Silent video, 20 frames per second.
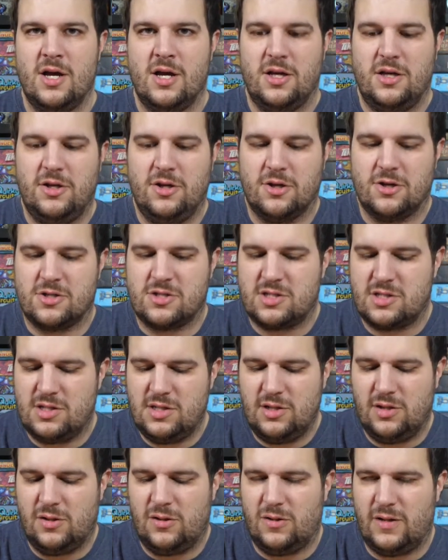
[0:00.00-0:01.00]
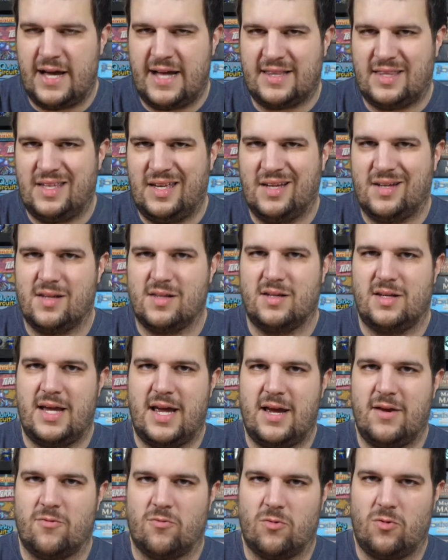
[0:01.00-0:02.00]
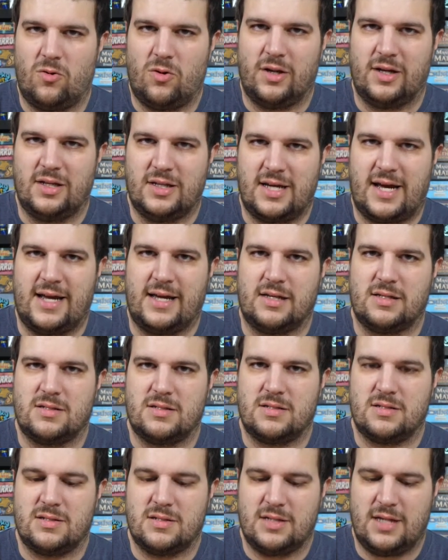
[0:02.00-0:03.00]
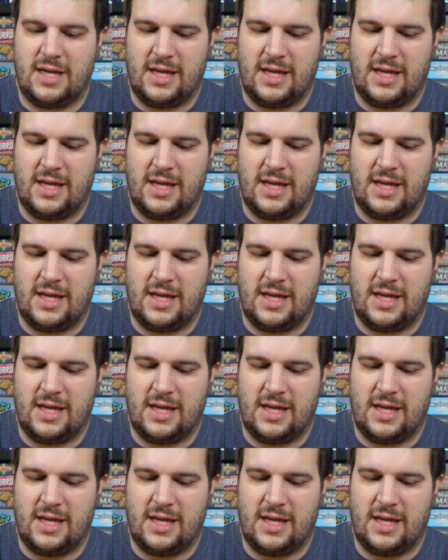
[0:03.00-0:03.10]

you're still at the end of the day rolling dice,